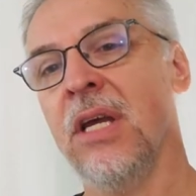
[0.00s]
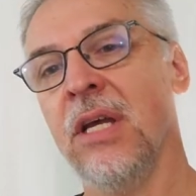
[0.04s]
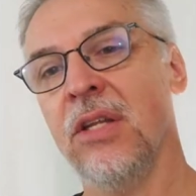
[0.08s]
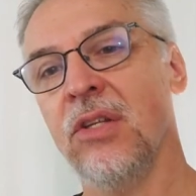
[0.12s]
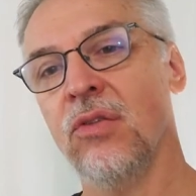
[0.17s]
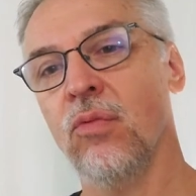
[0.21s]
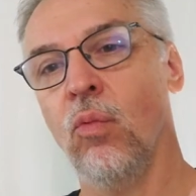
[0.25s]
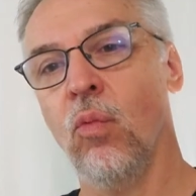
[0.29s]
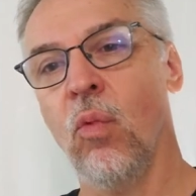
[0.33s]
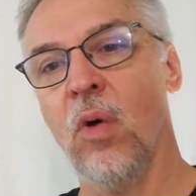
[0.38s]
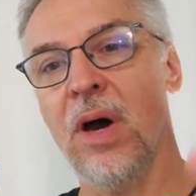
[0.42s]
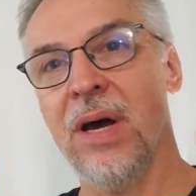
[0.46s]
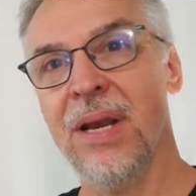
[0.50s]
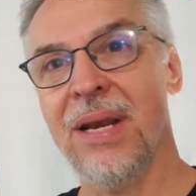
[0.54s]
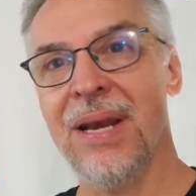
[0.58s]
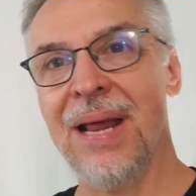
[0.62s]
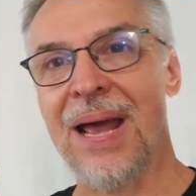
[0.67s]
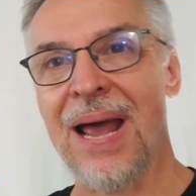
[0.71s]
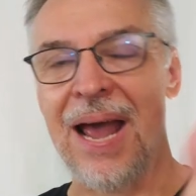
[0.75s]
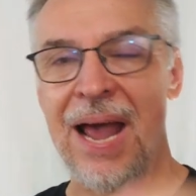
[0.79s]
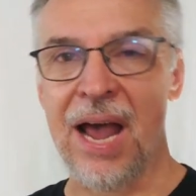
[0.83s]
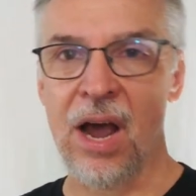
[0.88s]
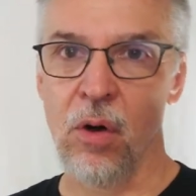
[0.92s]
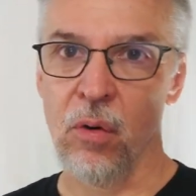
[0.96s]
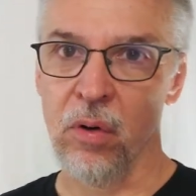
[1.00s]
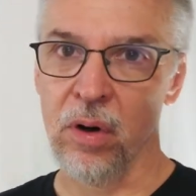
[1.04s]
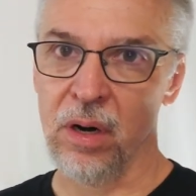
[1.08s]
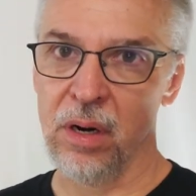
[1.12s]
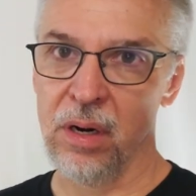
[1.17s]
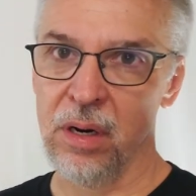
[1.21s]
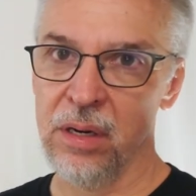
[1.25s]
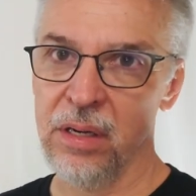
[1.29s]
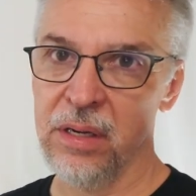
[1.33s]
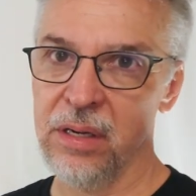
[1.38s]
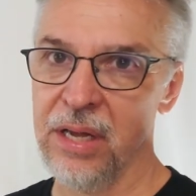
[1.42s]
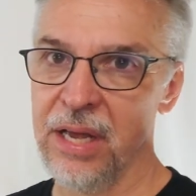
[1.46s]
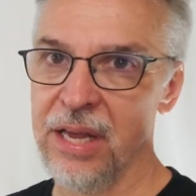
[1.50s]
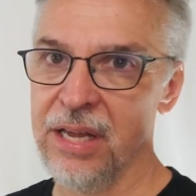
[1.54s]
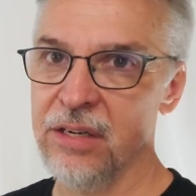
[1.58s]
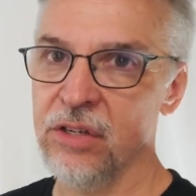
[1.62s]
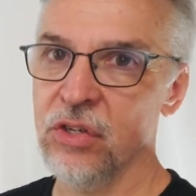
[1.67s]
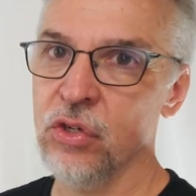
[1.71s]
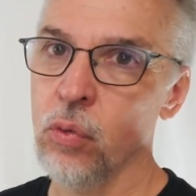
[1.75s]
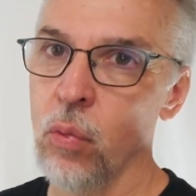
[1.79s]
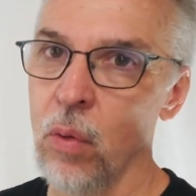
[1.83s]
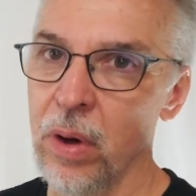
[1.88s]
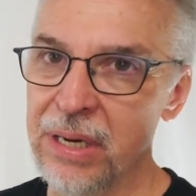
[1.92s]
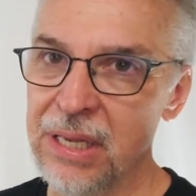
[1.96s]
It's 1 hour
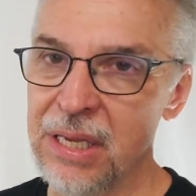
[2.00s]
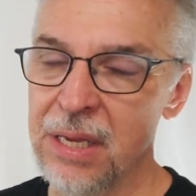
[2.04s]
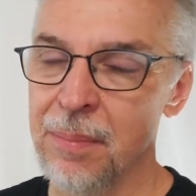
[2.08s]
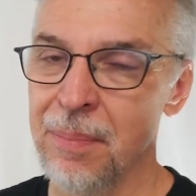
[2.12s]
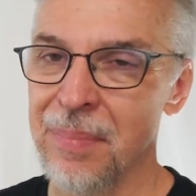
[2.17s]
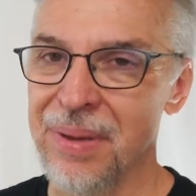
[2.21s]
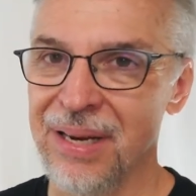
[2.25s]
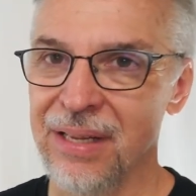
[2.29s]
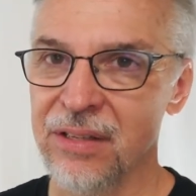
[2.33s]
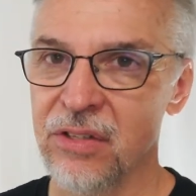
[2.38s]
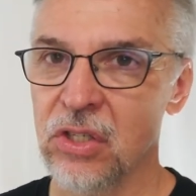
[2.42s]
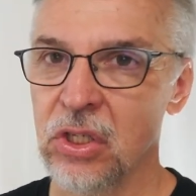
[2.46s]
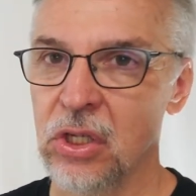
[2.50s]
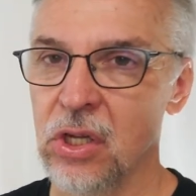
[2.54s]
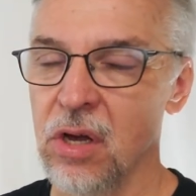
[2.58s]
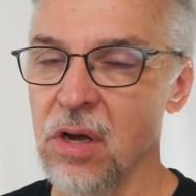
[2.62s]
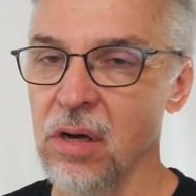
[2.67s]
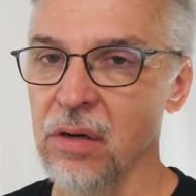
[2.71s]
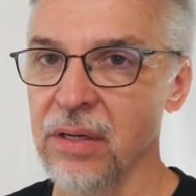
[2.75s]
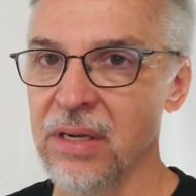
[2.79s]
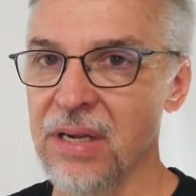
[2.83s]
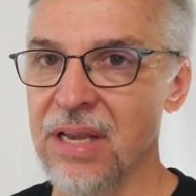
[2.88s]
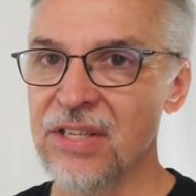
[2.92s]
and 20 minutes long.